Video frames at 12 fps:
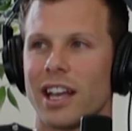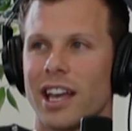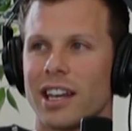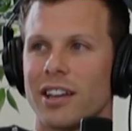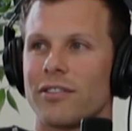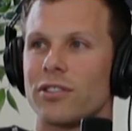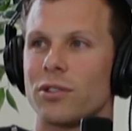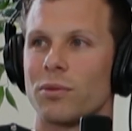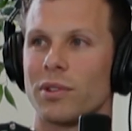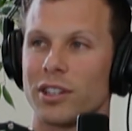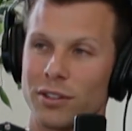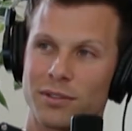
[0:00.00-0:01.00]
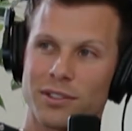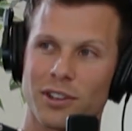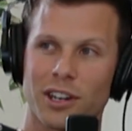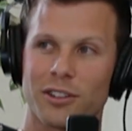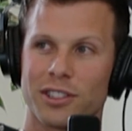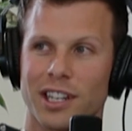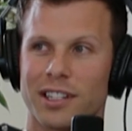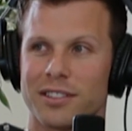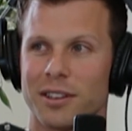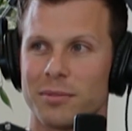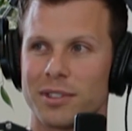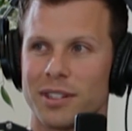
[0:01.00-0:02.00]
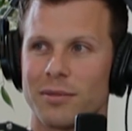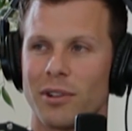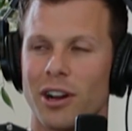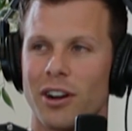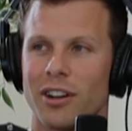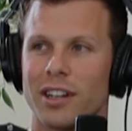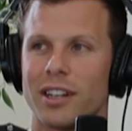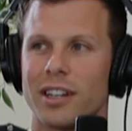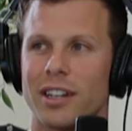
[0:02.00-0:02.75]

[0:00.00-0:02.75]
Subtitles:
and if you reduce your energy consumption, well,